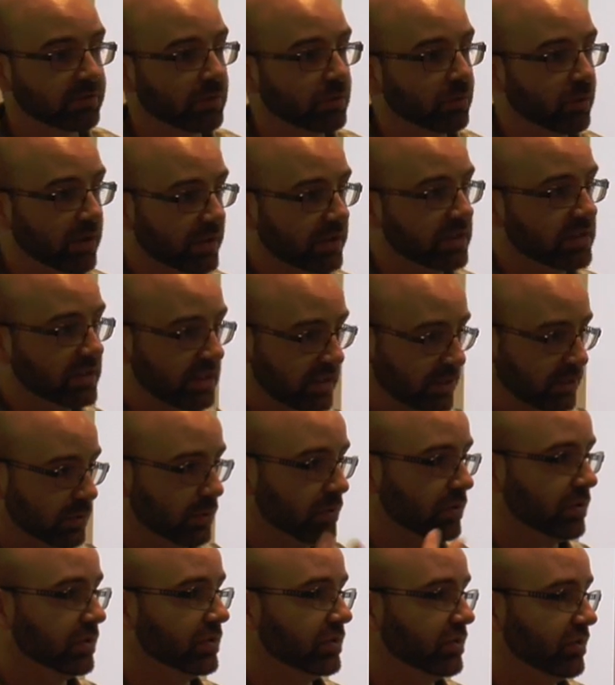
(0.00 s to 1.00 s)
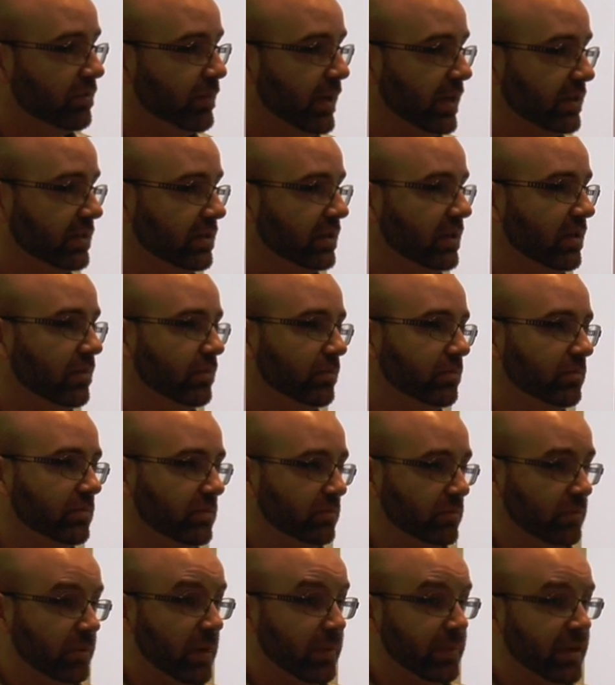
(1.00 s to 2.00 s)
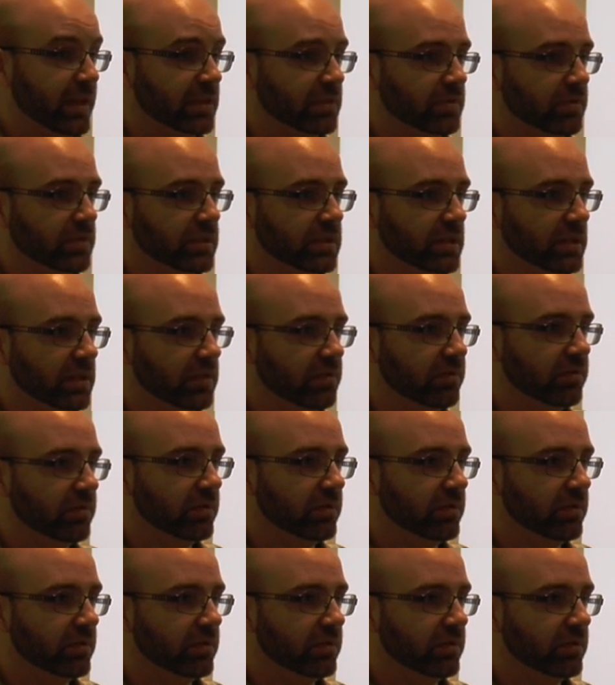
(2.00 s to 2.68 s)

for what the sense organs are about to receive.